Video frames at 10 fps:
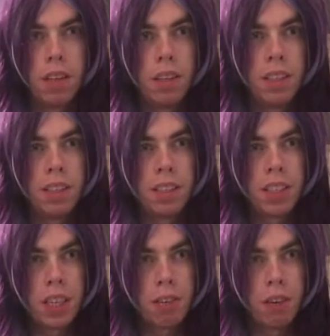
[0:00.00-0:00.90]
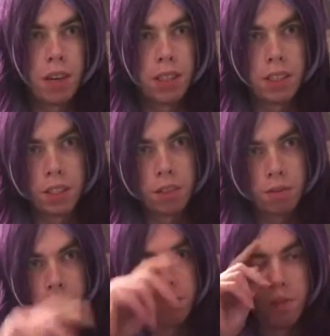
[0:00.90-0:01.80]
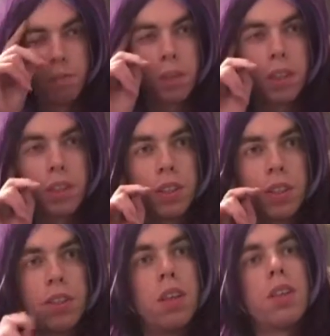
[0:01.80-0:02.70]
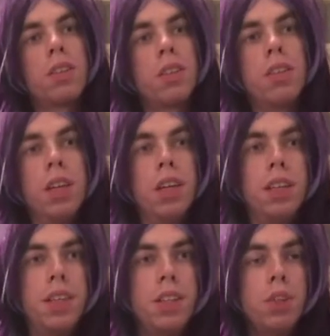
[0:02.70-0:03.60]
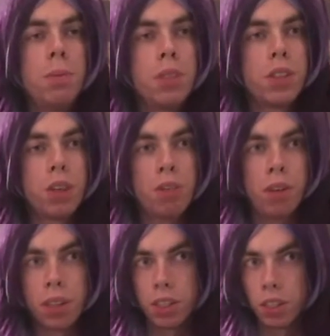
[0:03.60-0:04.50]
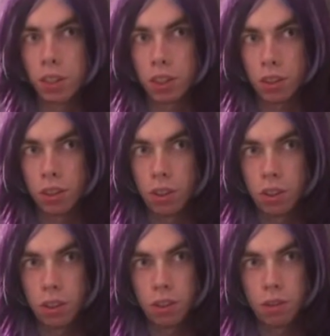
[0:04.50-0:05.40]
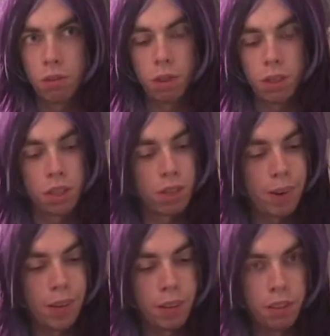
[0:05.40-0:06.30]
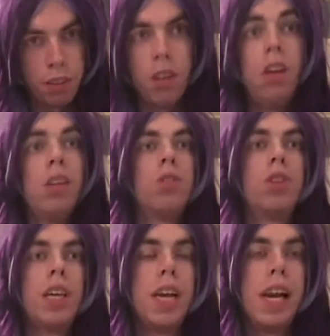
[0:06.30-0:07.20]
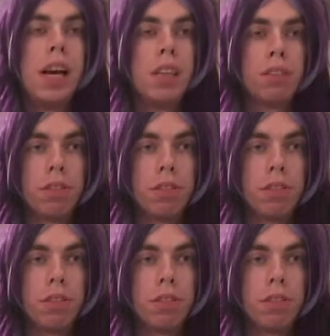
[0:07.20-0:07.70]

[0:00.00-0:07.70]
He needed sacrifice, because this Delican needs human sacrifices once in a while to stay alive.